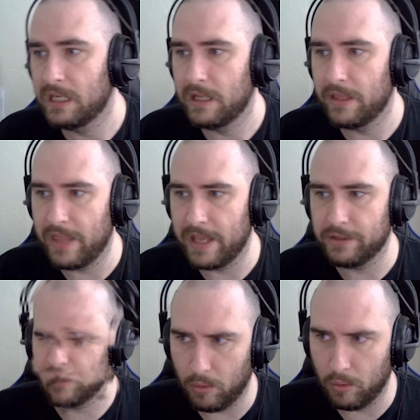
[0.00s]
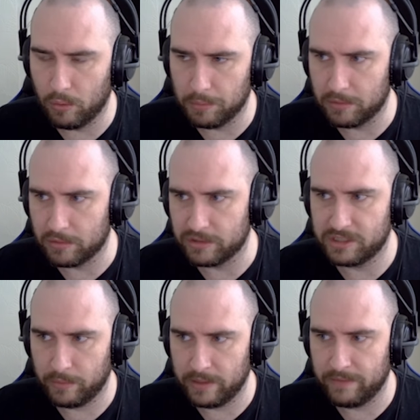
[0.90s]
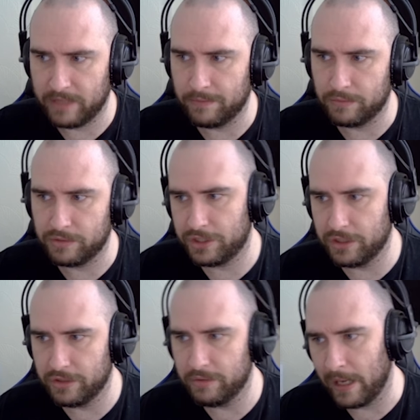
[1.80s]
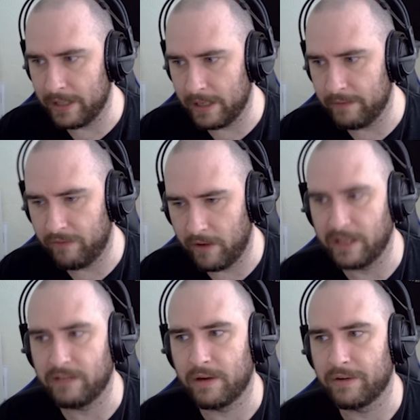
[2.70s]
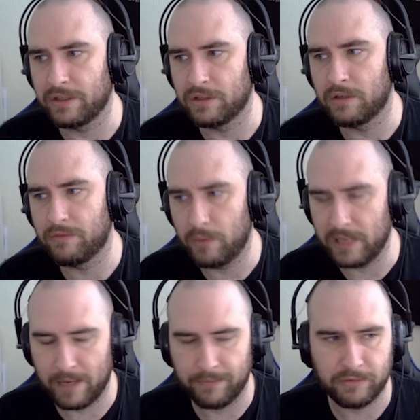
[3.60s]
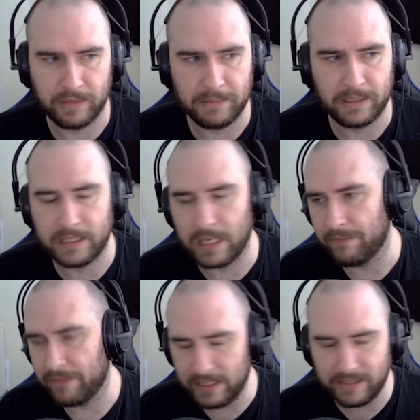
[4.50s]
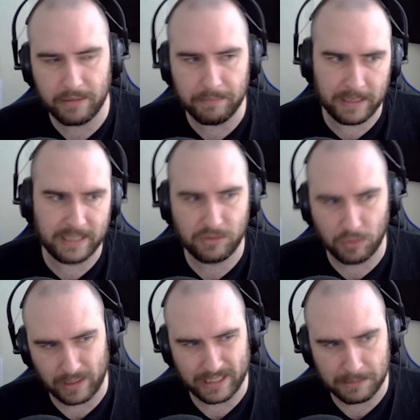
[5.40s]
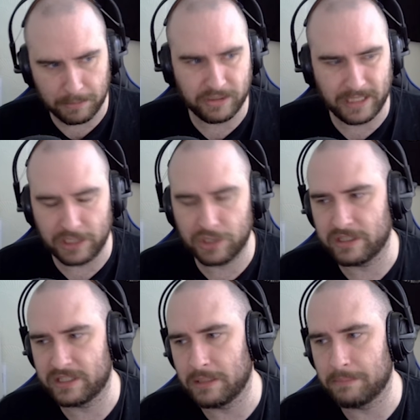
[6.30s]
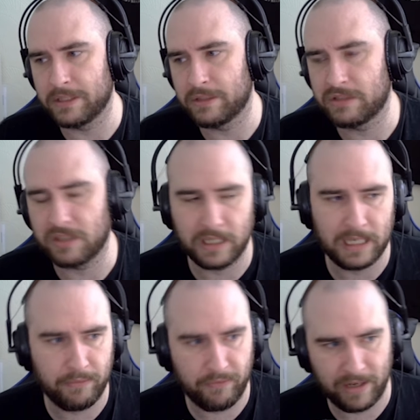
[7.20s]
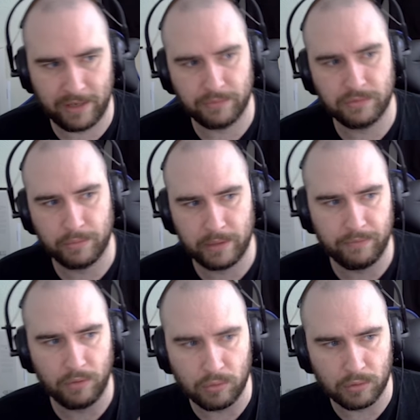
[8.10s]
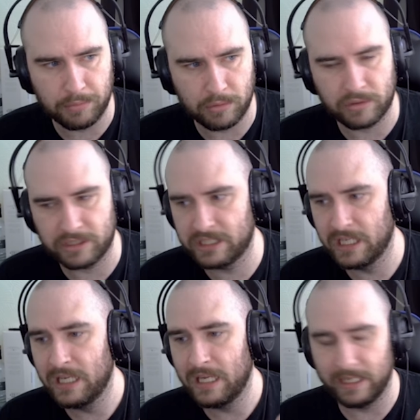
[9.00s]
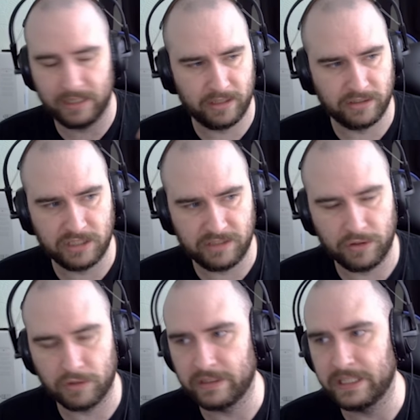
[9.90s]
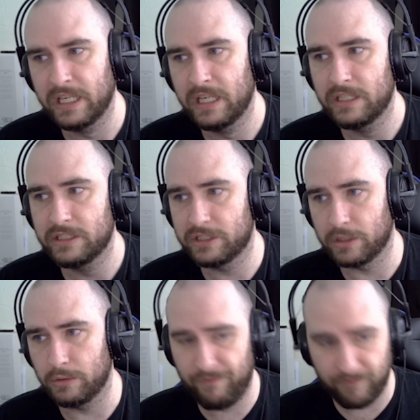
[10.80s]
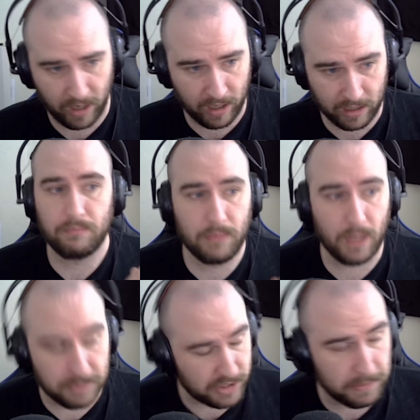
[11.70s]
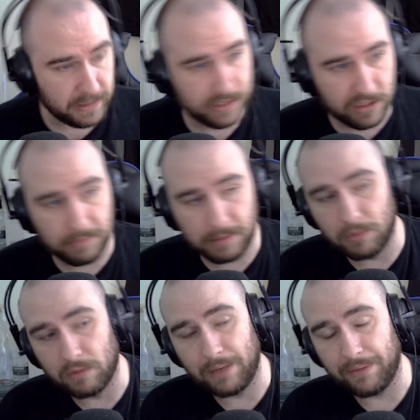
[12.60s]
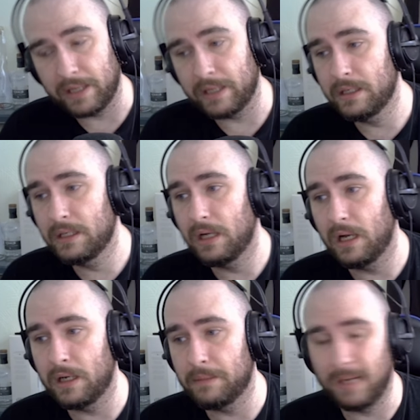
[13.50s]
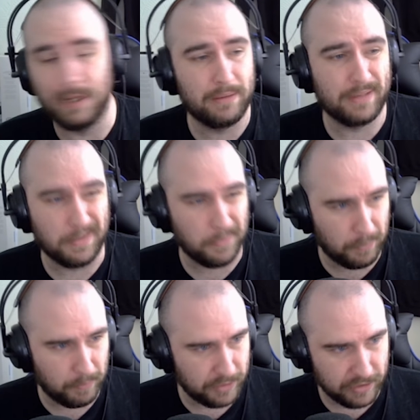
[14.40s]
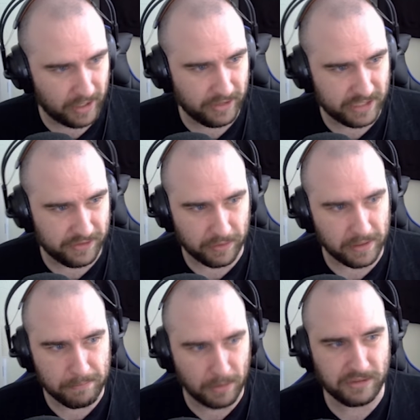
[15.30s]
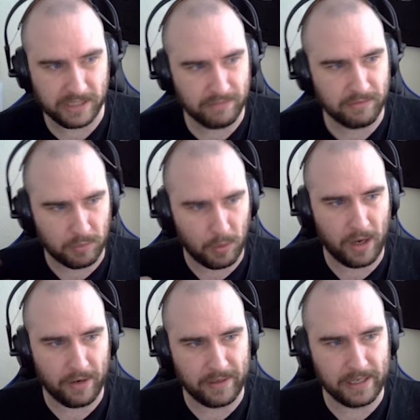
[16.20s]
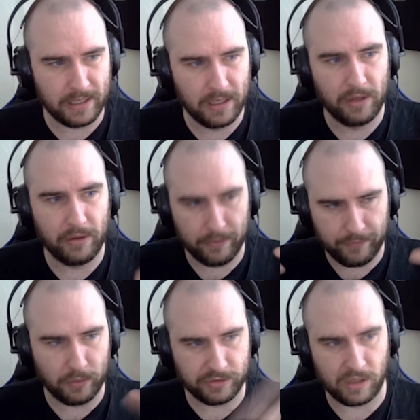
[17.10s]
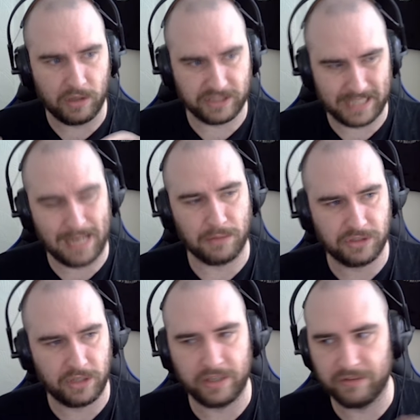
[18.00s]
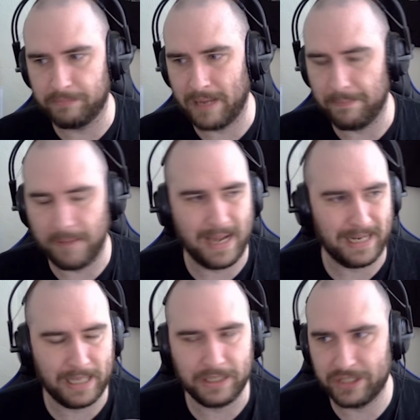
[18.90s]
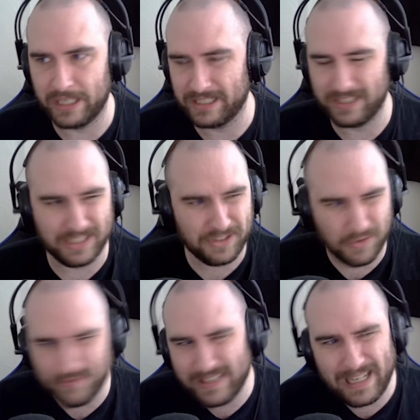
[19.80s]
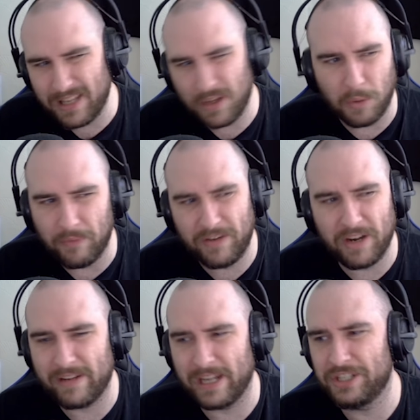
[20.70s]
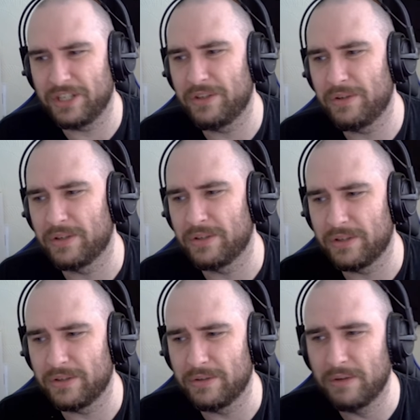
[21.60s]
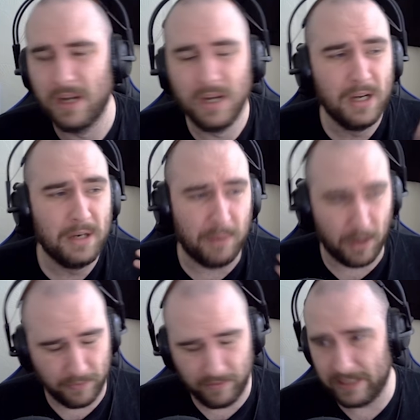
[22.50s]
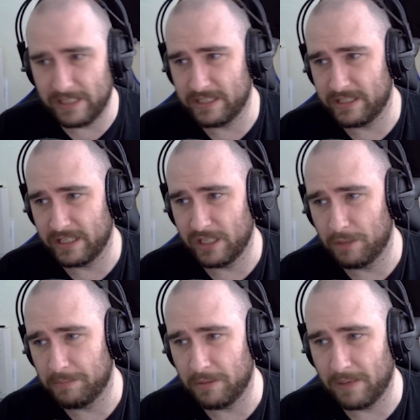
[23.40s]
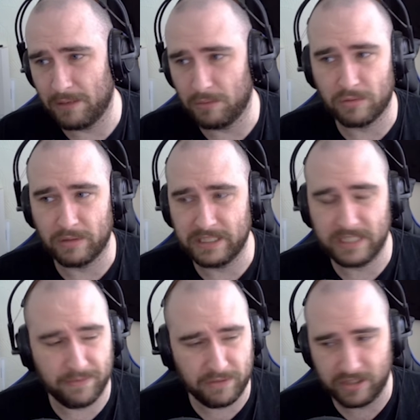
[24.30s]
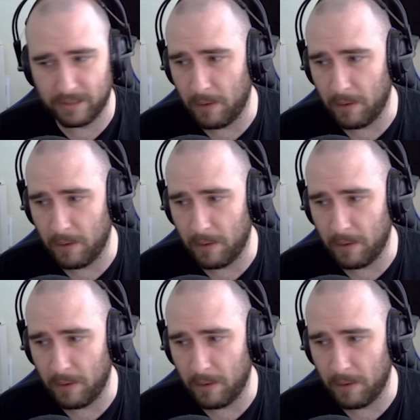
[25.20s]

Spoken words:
then Ouroboros with Devil's Due, and then finally rounding it off, we have Creeping Death. These are the best, or at least most interesting builds I have found with Ouroboros and Hunter's Fury so far. I'm assuming there's going to be more out there. However, due to Hunter's Fury mostly requiring the 4 slots outside of backpack and chest, there's not really a lot of variation you can do. But hopefully this is going to help you out, or at least give you some